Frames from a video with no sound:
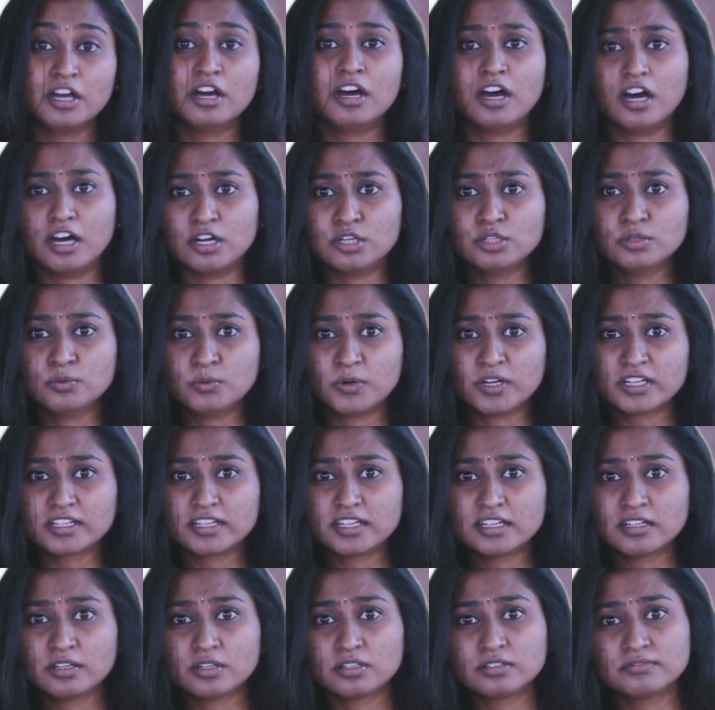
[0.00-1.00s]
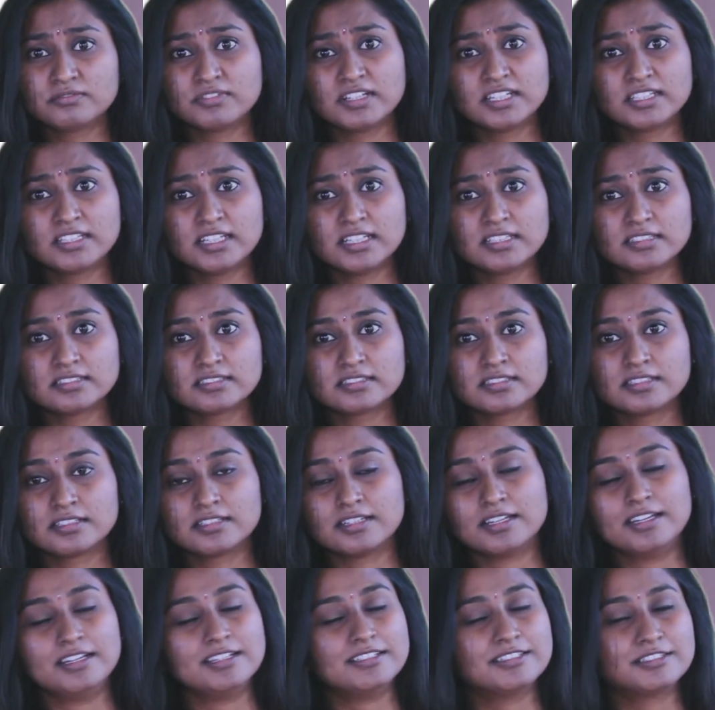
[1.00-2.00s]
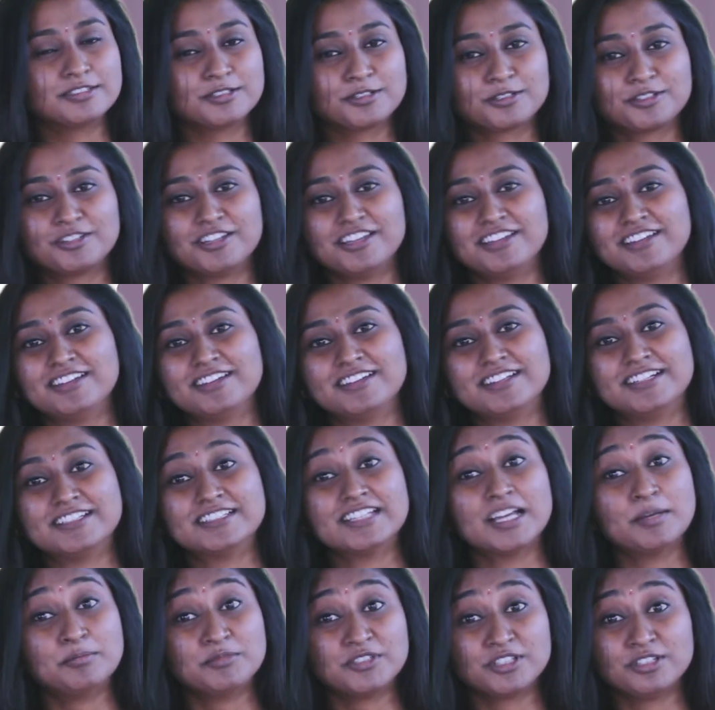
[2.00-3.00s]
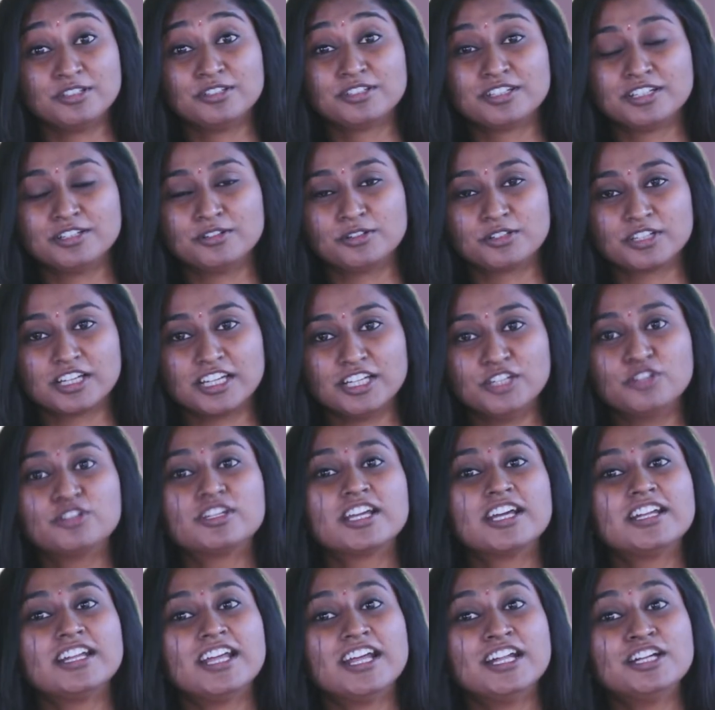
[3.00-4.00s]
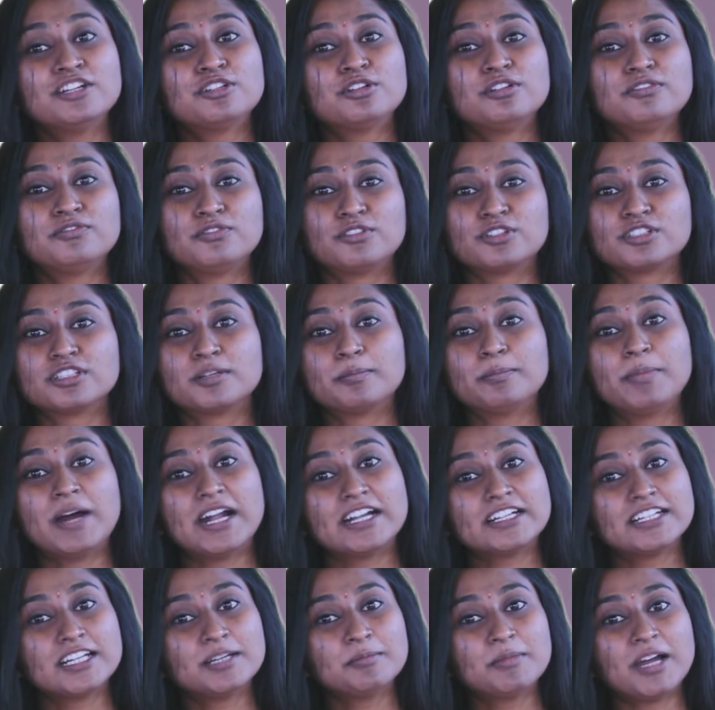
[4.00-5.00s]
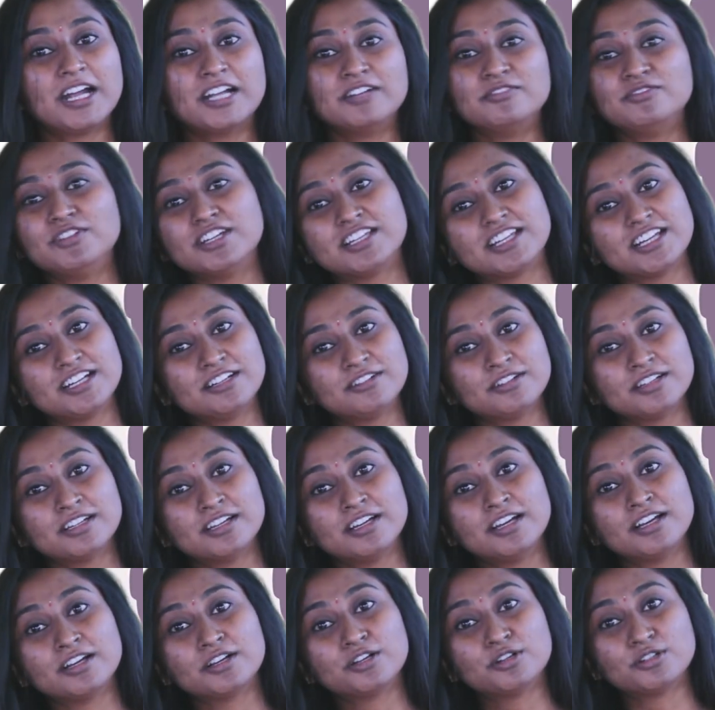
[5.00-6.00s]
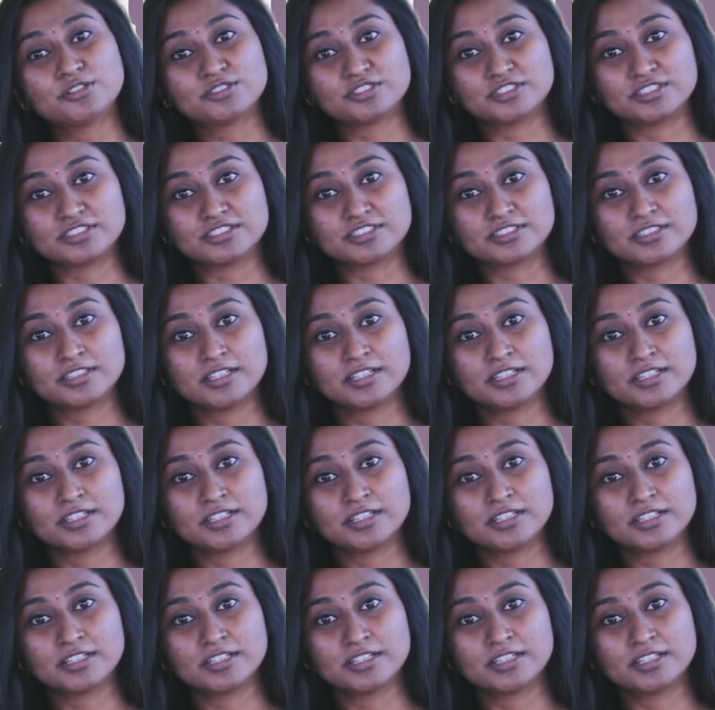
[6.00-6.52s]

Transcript: Are you working on weekdays? It's okay. It's absolutely okay. You can enroll for the part-time and weekend courses.